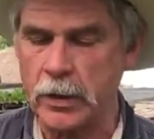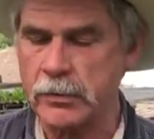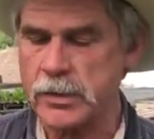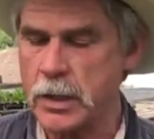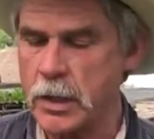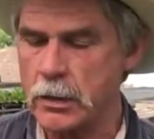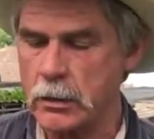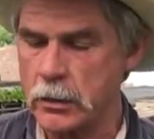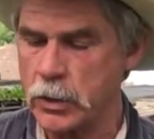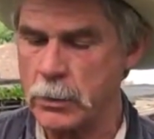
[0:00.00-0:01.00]
Loves the heat,
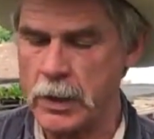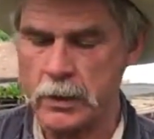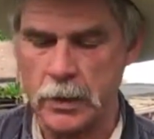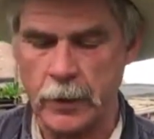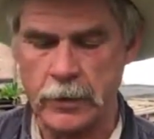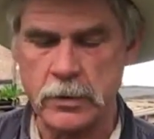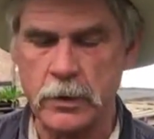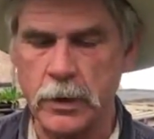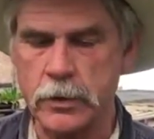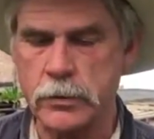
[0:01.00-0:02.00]
humidity, likes a
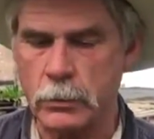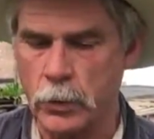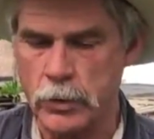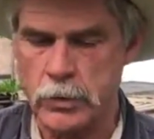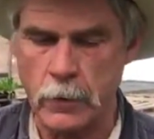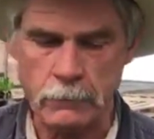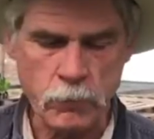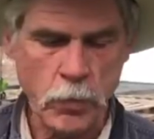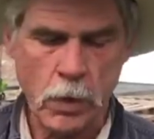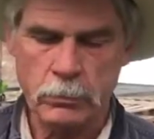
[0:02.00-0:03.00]
little extra moisture
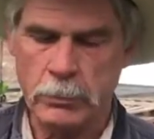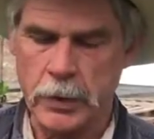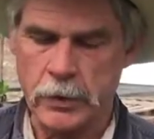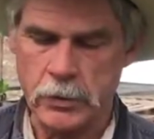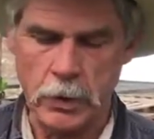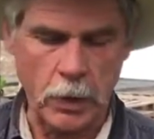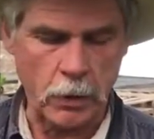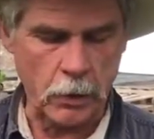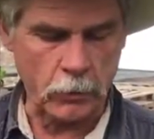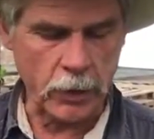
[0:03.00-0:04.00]
but is
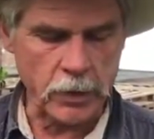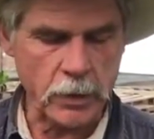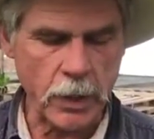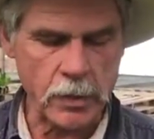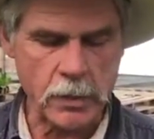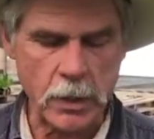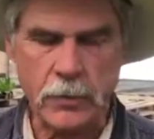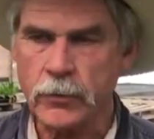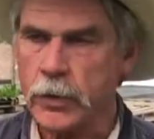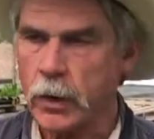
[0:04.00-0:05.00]
uh, a really tasty
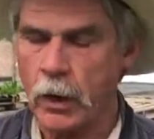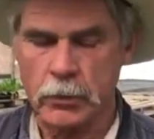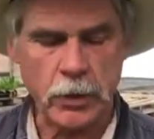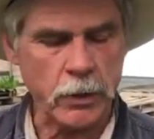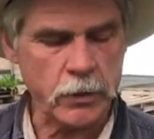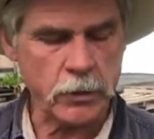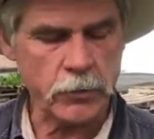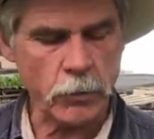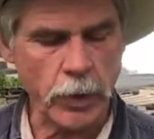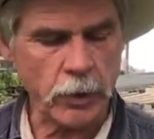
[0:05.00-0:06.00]

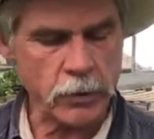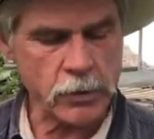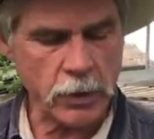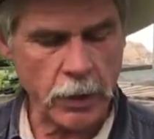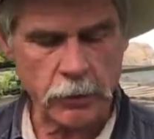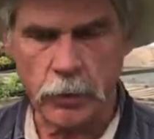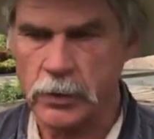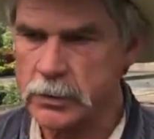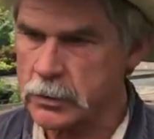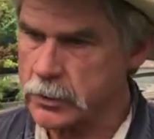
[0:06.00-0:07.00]
alternative to regular cilantro.
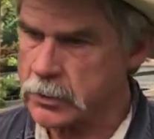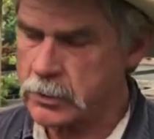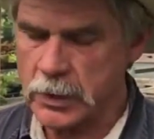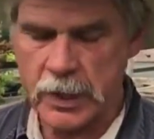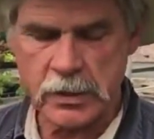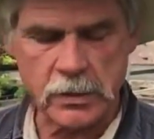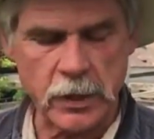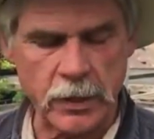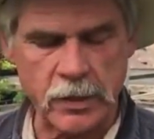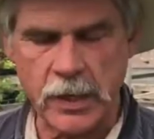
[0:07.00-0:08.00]
It's, its, taste is
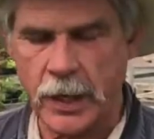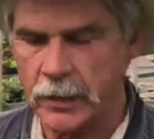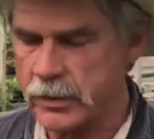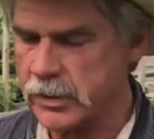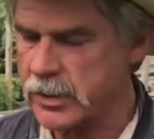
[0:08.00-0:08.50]
not exactly the